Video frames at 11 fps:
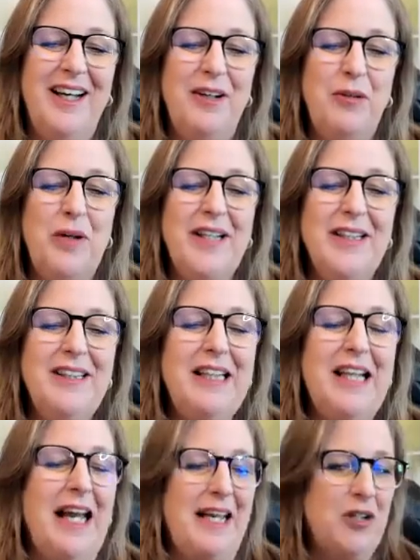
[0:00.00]
One
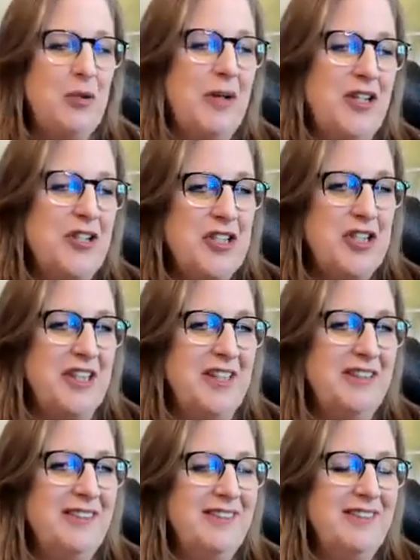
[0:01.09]
light
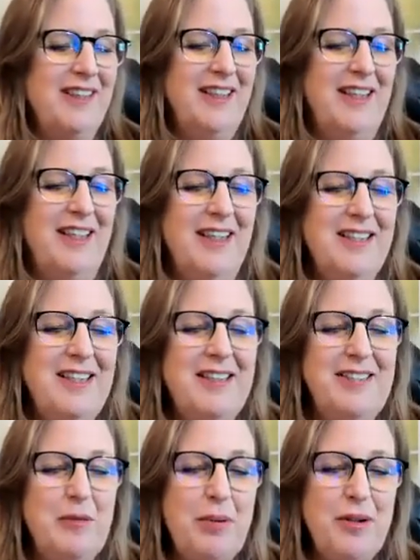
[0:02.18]
question. Does
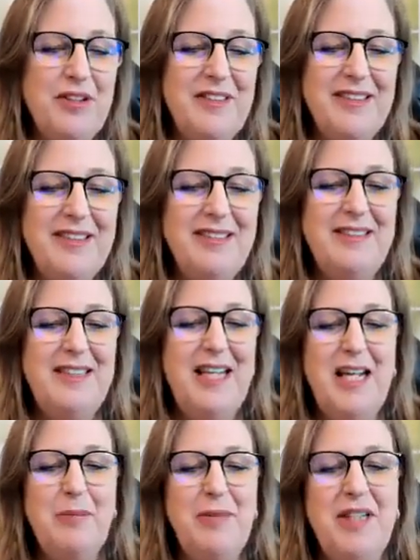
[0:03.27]
a person's
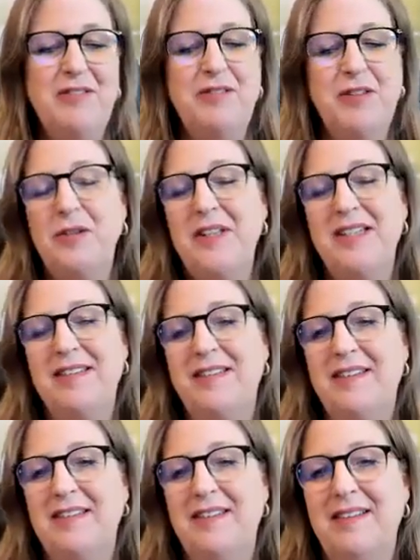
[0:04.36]
name
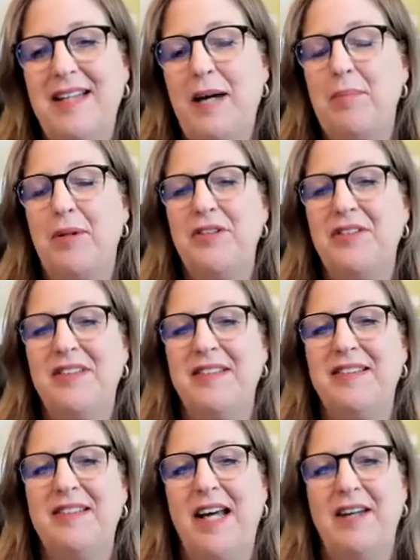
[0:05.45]
influence that person's
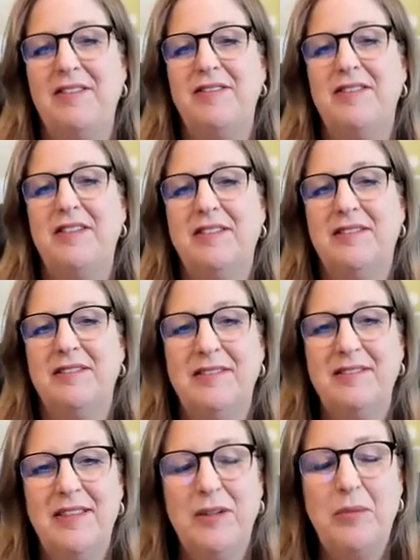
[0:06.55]
life
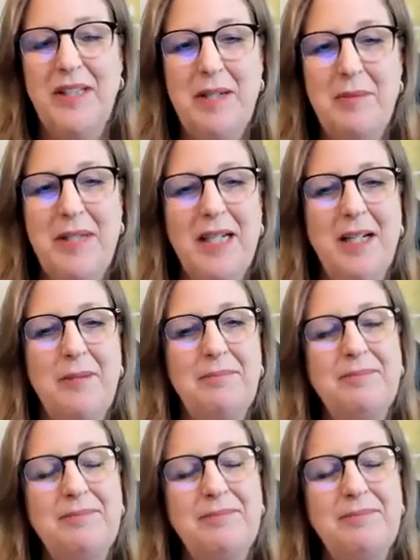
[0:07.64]
and what they become?